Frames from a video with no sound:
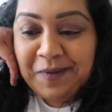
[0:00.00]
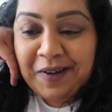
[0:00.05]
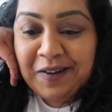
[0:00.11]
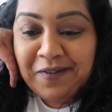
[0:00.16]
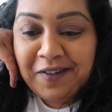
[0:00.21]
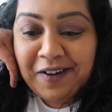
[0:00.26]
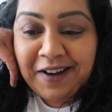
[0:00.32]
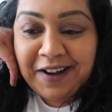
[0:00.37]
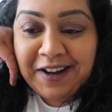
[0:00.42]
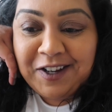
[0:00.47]

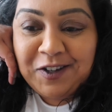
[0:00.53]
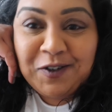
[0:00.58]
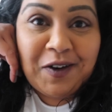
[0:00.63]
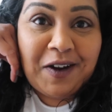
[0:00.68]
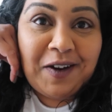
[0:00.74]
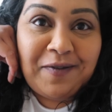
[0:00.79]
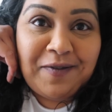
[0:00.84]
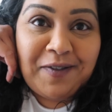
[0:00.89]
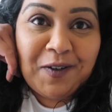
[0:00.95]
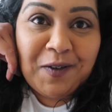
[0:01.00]
if I try
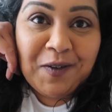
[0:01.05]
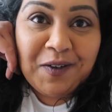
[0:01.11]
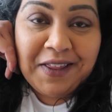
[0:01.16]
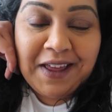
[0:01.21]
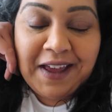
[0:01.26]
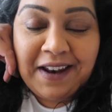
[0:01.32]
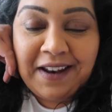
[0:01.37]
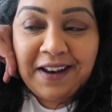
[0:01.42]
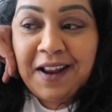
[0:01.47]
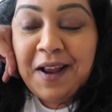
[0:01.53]
and vlog
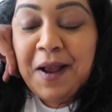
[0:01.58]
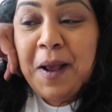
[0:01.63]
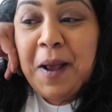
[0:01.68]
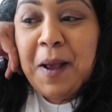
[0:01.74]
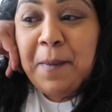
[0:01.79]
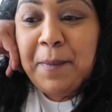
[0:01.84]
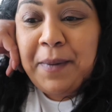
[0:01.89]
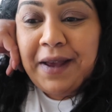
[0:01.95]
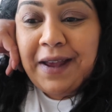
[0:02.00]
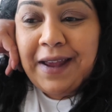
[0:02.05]
then.
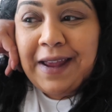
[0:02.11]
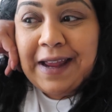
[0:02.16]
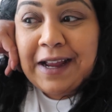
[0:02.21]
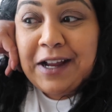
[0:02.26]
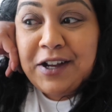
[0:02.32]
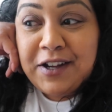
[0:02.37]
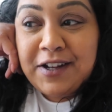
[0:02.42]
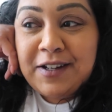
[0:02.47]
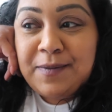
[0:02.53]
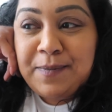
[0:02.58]
But it
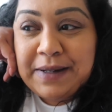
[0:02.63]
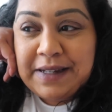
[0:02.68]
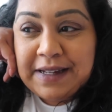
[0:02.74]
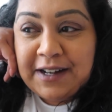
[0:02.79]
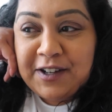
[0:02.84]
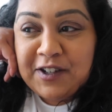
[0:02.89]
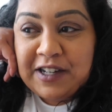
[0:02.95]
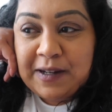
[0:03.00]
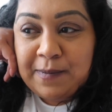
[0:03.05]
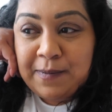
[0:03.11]
could
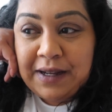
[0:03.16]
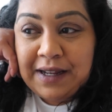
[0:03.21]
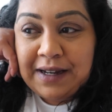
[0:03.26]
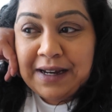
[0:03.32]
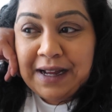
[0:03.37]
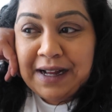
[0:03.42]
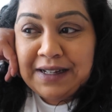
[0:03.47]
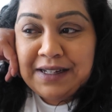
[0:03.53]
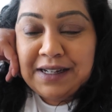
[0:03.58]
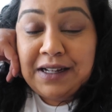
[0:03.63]
potentially mean
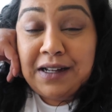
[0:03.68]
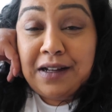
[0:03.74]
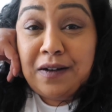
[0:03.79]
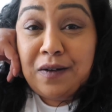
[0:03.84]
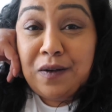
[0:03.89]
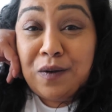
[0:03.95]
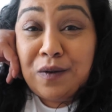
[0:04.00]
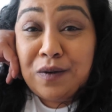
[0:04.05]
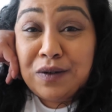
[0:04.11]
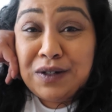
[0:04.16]
adding a
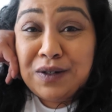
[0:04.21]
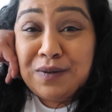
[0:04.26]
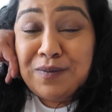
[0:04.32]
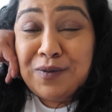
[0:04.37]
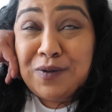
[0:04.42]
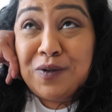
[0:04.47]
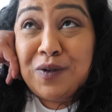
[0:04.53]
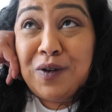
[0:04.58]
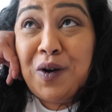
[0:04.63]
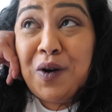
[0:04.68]
lot
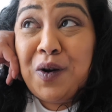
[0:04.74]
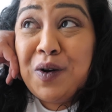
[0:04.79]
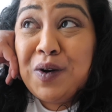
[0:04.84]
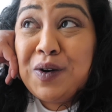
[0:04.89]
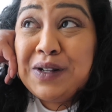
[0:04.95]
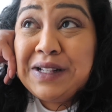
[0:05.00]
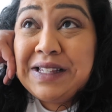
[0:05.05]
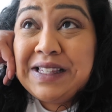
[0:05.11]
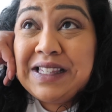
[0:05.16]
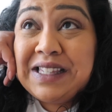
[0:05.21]
more
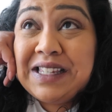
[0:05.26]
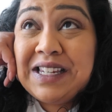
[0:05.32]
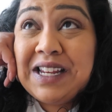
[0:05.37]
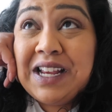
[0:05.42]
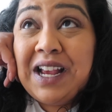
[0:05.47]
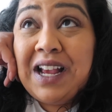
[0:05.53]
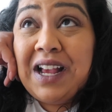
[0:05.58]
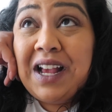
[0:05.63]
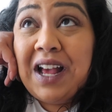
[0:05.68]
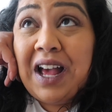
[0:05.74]
cost,
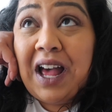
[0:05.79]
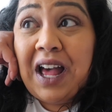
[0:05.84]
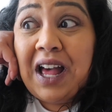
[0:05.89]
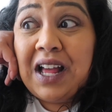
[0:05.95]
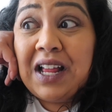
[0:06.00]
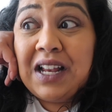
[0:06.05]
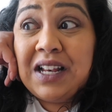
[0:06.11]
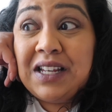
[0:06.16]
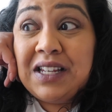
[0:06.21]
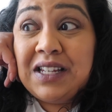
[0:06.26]

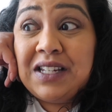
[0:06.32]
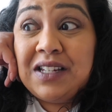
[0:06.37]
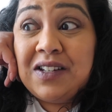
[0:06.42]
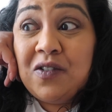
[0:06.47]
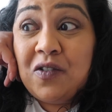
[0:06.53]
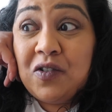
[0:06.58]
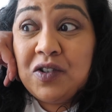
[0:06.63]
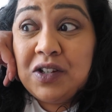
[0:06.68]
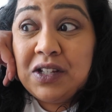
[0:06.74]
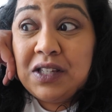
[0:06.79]
and
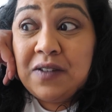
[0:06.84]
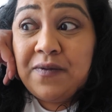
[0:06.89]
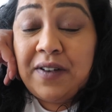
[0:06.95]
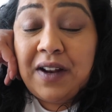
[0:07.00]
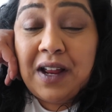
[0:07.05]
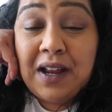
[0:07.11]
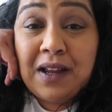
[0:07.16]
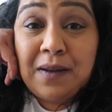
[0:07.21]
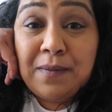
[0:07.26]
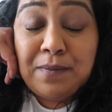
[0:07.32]
not just for
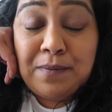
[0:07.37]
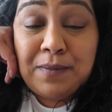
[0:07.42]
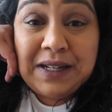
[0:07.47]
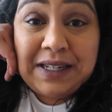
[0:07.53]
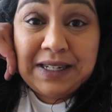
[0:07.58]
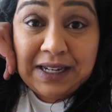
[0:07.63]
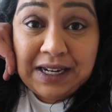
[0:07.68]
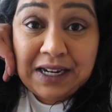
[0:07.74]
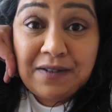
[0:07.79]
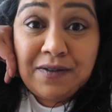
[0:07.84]
like
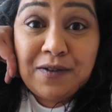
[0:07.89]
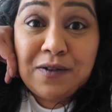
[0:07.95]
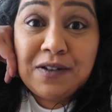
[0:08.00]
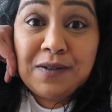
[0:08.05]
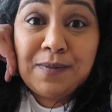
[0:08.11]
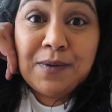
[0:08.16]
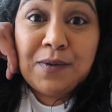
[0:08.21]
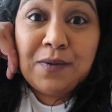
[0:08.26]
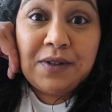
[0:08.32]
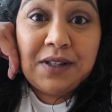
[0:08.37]
materials
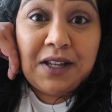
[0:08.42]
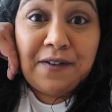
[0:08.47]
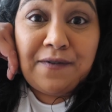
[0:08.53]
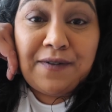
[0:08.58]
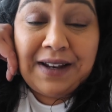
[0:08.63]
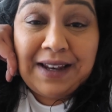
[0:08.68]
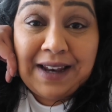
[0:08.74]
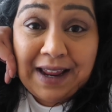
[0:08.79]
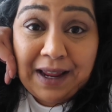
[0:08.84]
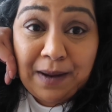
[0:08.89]
but also
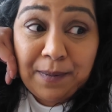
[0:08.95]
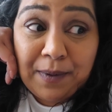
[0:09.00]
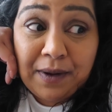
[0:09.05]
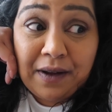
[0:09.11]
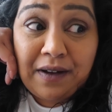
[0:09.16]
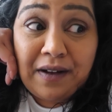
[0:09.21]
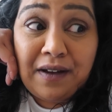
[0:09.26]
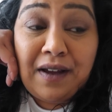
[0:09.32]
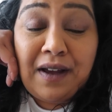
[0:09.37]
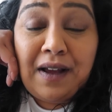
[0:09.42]
for
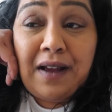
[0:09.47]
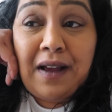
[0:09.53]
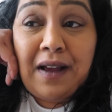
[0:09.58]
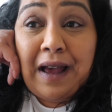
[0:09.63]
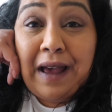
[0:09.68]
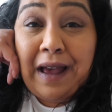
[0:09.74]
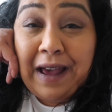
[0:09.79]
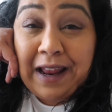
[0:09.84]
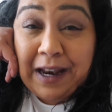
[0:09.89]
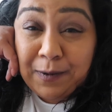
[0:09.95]
labour,
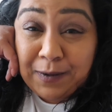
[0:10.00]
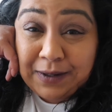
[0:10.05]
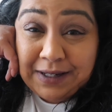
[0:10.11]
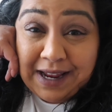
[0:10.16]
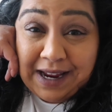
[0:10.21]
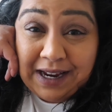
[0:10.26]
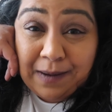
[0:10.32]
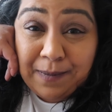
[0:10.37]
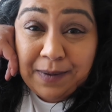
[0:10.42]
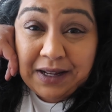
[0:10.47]
and it will
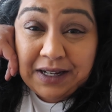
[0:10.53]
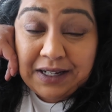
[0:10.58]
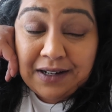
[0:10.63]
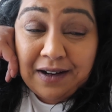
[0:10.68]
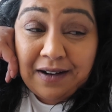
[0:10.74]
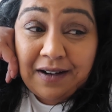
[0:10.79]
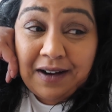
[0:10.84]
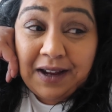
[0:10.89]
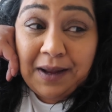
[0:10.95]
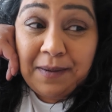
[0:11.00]
take a bit of
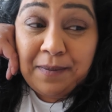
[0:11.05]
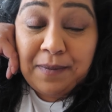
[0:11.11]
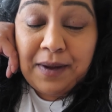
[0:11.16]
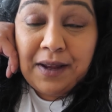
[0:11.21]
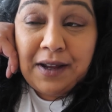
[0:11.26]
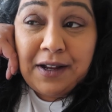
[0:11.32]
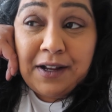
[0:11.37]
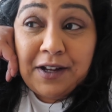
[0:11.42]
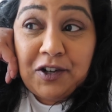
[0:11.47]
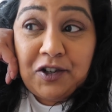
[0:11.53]
time
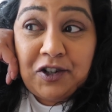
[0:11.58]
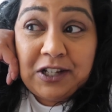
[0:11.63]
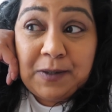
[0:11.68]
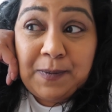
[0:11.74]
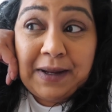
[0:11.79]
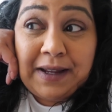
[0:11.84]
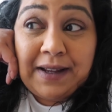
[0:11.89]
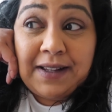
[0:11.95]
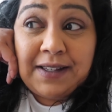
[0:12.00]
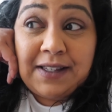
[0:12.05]
just
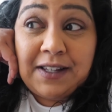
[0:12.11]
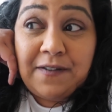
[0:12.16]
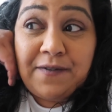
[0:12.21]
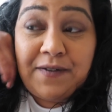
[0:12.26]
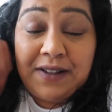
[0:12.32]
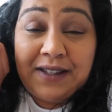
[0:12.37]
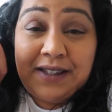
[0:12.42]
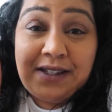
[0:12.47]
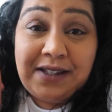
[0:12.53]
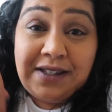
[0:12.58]
because
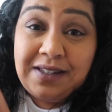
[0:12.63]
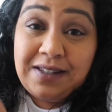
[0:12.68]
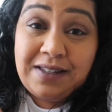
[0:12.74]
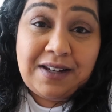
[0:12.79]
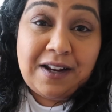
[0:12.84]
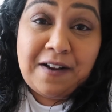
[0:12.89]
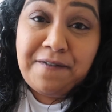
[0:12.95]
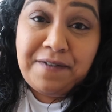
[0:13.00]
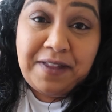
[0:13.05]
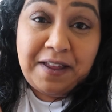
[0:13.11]
of
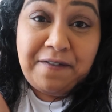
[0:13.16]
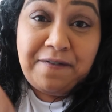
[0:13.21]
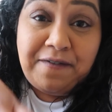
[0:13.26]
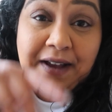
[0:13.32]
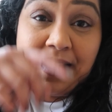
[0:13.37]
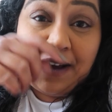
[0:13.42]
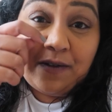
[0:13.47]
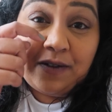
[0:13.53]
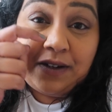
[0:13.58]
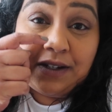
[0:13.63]
stuff they
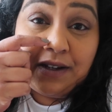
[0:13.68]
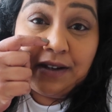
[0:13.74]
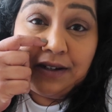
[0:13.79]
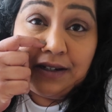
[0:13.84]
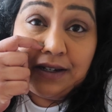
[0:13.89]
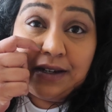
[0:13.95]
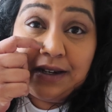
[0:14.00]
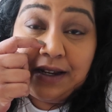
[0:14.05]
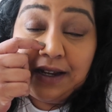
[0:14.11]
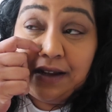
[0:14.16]
found
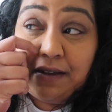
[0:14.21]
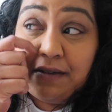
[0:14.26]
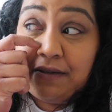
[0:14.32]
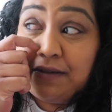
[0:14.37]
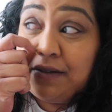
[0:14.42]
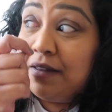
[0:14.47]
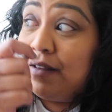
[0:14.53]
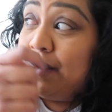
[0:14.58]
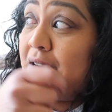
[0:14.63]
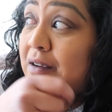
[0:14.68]

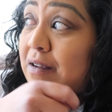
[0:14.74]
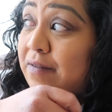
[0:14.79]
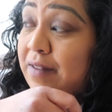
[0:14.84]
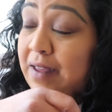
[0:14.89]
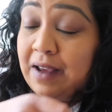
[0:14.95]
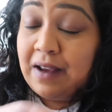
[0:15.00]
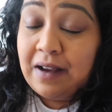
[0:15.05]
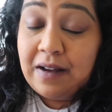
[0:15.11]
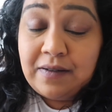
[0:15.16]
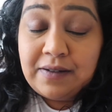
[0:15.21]
underneath the
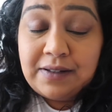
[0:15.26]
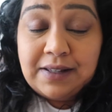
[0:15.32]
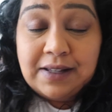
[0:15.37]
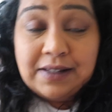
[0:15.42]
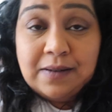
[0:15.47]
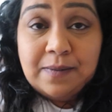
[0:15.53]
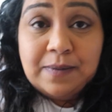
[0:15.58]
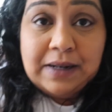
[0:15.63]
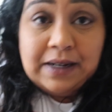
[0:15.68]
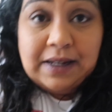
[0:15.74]
house.
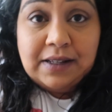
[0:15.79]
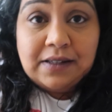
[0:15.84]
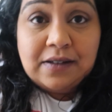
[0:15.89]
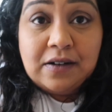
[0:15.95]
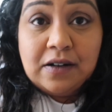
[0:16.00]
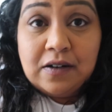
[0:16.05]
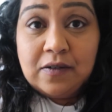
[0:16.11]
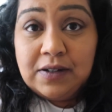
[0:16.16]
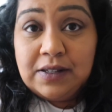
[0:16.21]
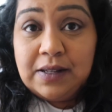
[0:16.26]
There's a police
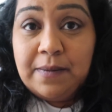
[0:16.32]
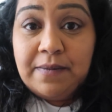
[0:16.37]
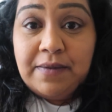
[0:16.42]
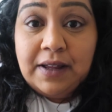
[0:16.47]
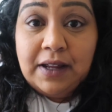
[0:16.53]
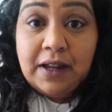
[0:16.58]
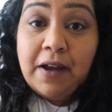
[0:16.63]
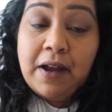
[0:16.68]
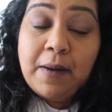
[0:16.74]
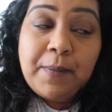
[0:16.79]
car or
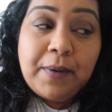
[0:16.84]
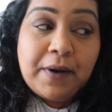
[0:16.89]
something going